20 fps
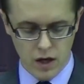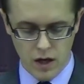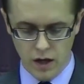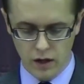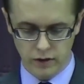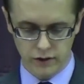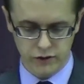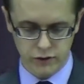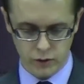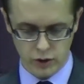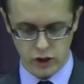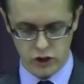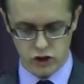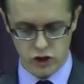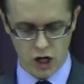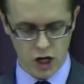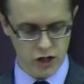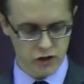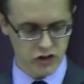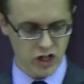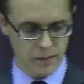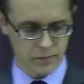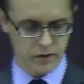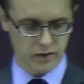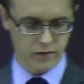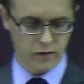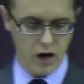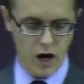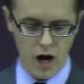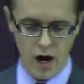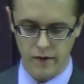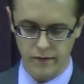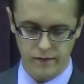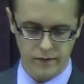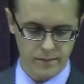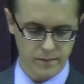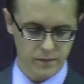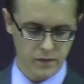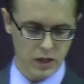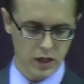Uh, let's go to John chapter five.
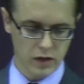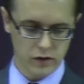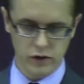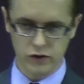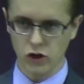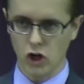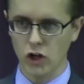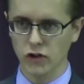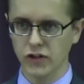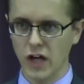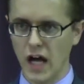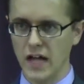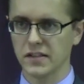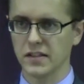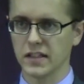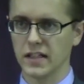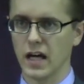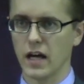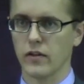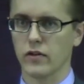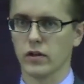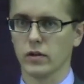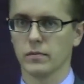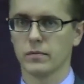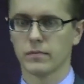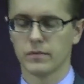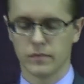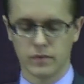These all tie together